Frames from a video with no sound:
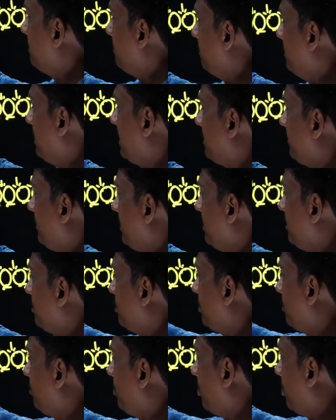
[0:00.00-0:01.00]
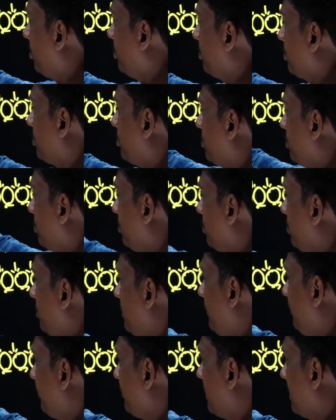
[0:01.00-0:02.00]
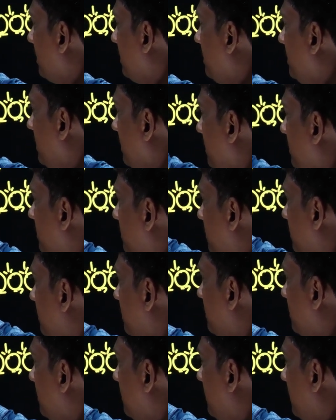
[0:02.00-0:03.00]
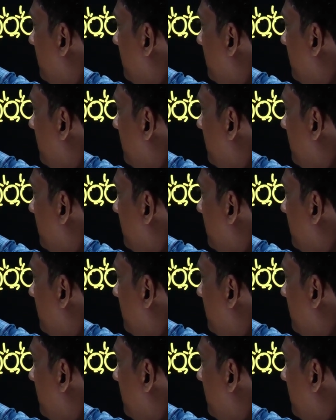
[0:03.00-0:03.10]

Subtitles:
between the molecule is